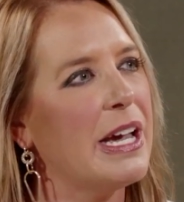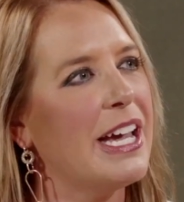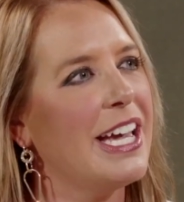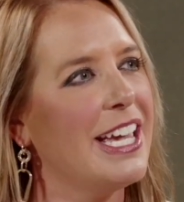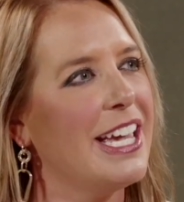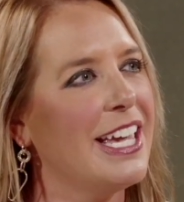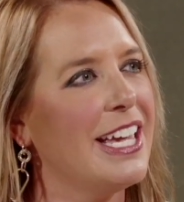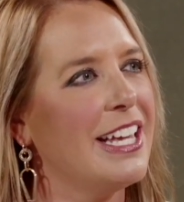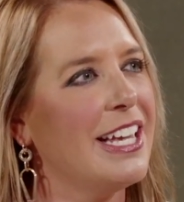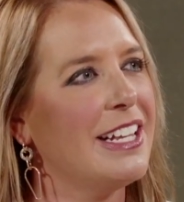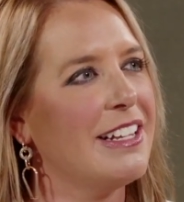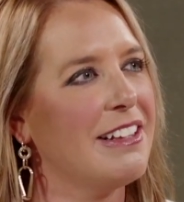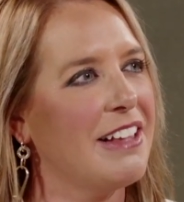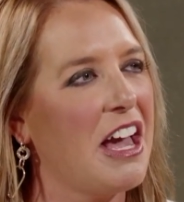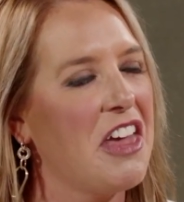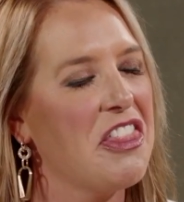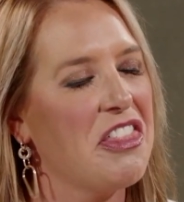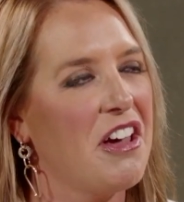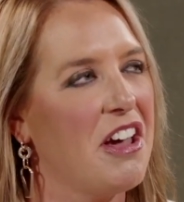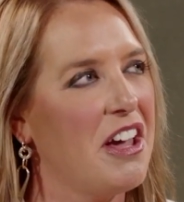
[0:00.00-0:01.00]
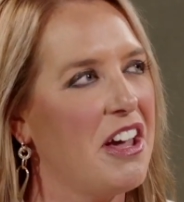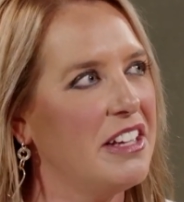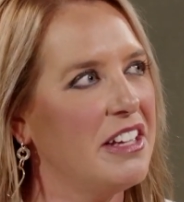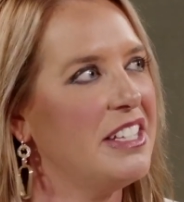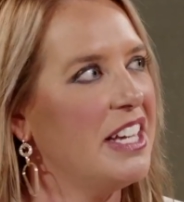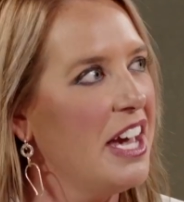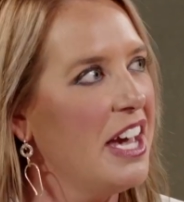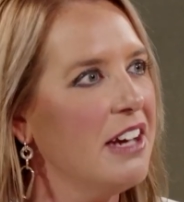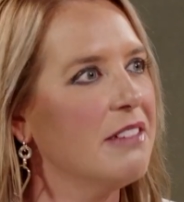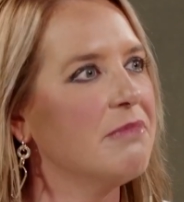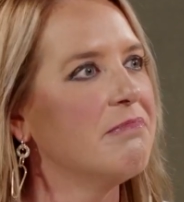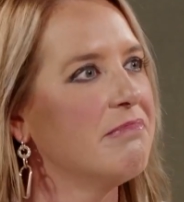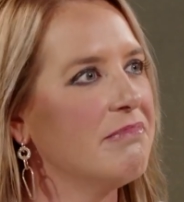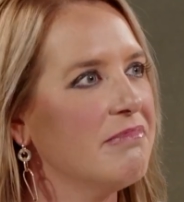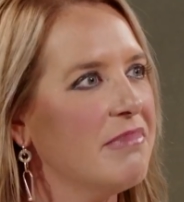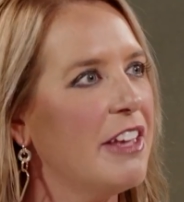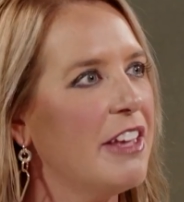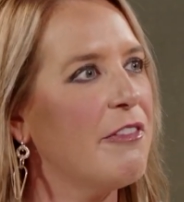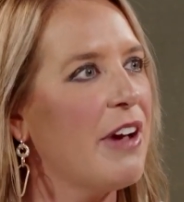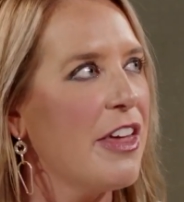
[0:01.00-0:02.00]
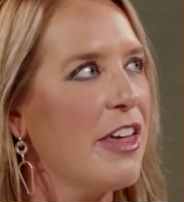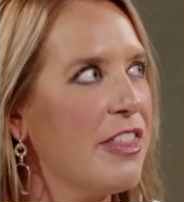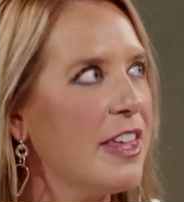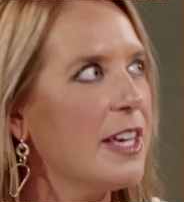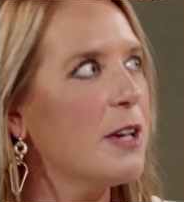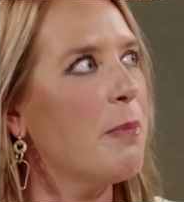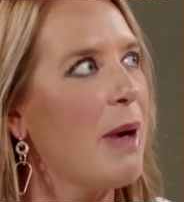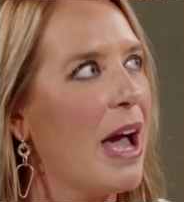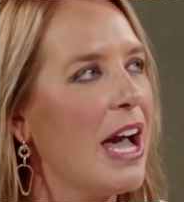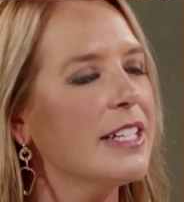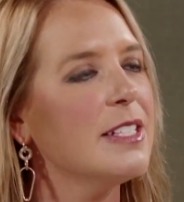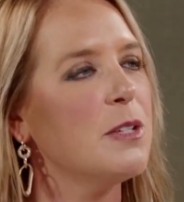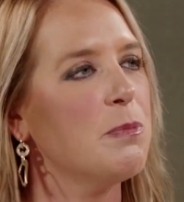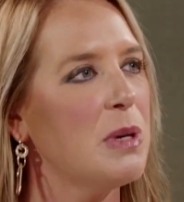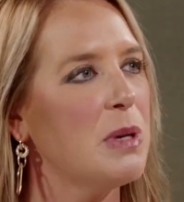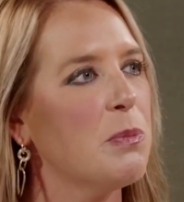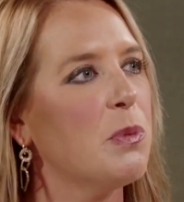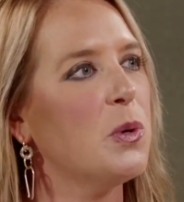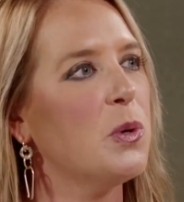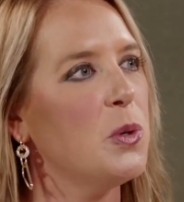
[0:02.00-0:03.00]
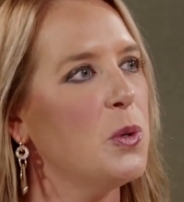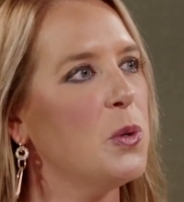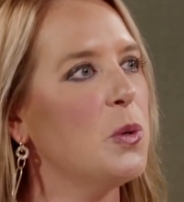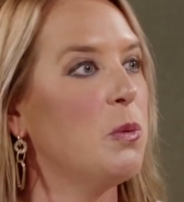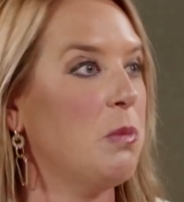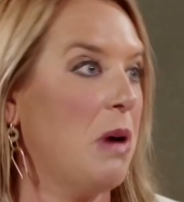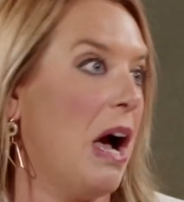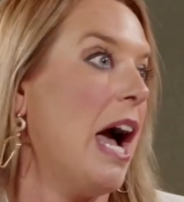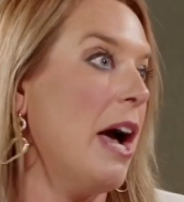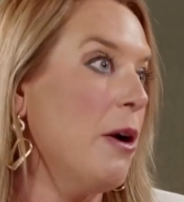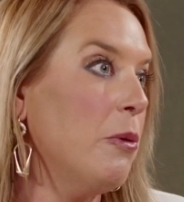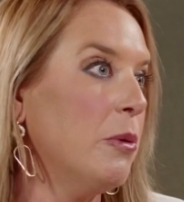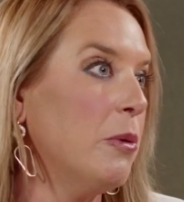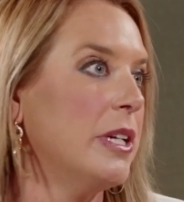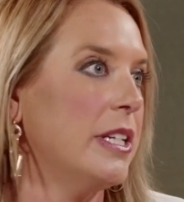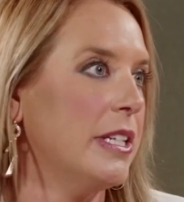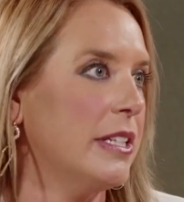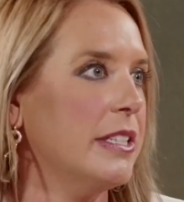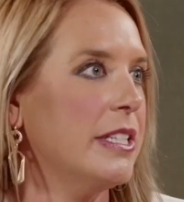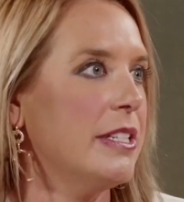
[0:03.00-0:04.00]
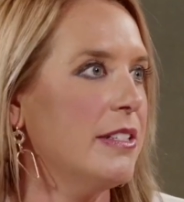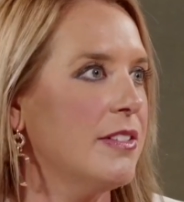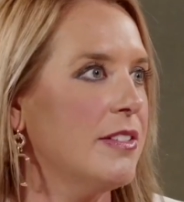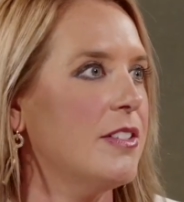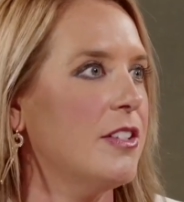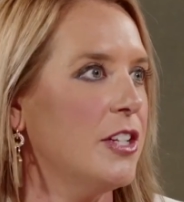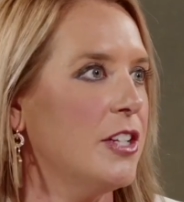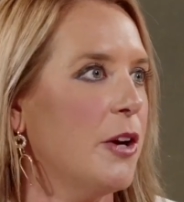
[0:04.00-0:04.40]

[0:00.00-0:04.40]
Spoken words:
But I thought, if I think back to people who I would at least,